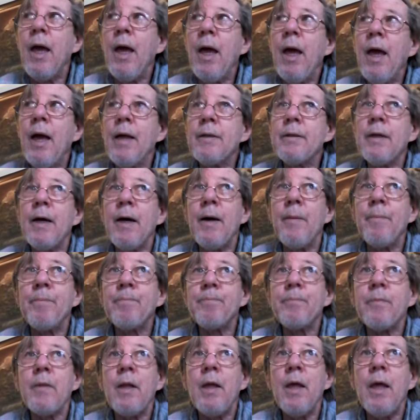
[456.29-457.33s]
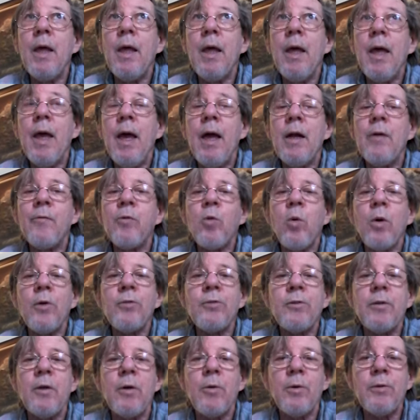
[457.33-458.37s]
and um, and of
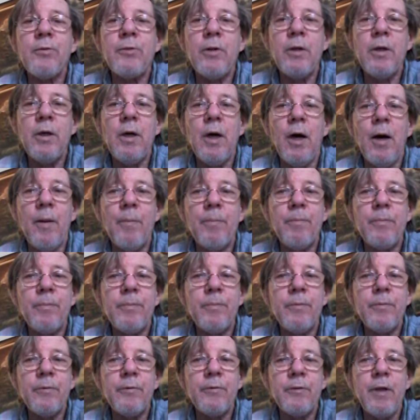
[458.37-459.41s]
course there was the um,